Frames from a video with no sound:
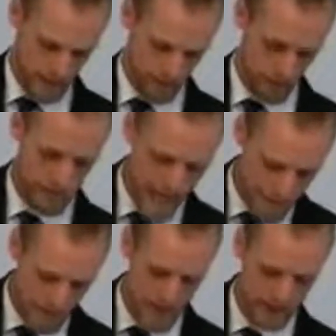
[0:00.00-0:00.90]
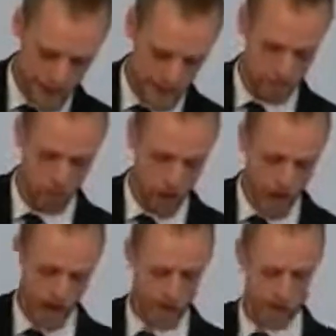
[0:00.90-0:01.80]
When Lamech had lived
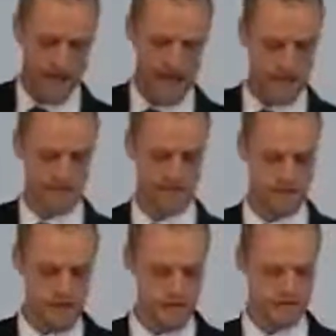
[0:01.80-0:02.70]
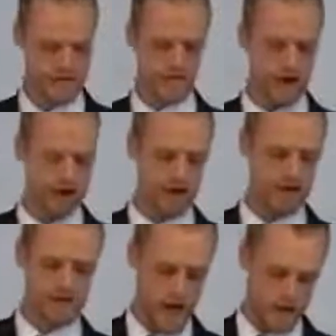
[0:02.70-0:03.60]
182 years, he fathered a
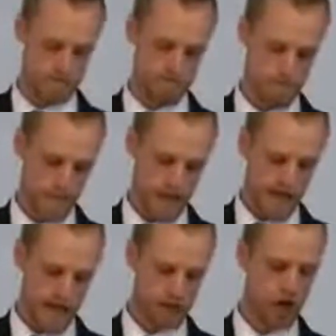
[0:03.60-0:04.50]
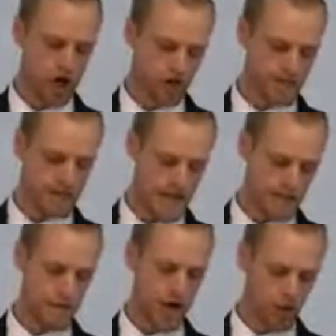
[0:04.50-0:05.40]
son and called his
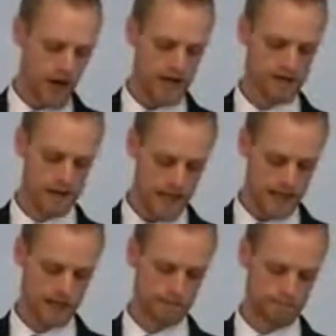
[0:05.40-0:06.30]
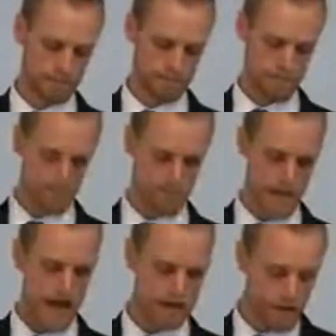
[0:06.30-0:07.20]
name Noah, saying,
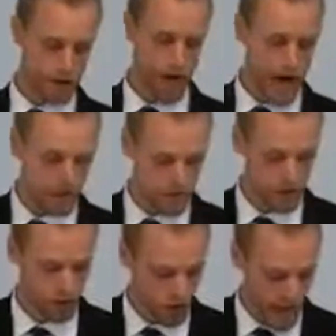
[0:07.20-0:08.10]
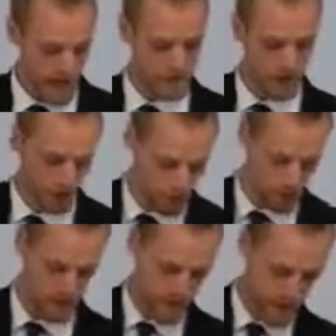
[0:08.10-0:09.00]
Out of the ground that the Lord has
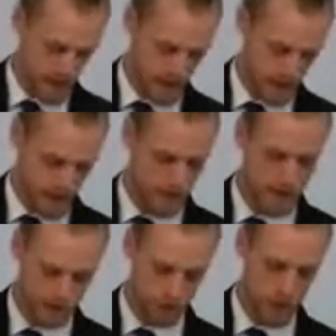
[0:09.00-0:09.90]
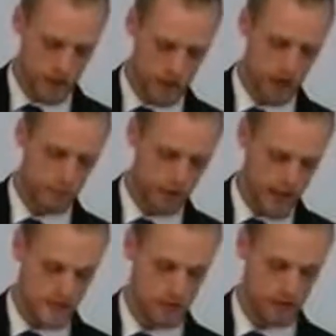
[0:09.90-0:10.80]
cursed, this one shall bring
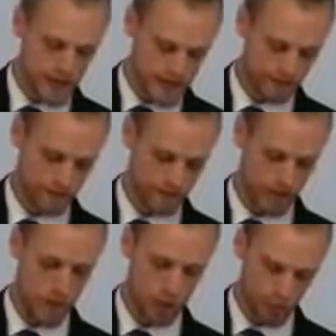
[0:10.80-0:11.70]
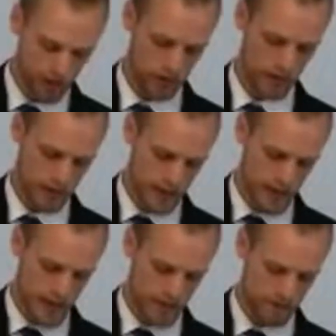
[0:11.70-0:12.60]
us relief from our work
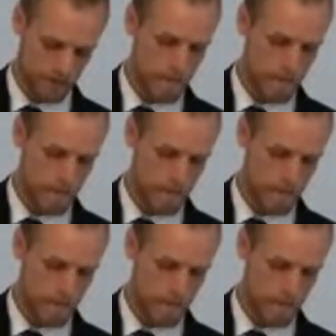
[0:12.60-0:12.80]
and from the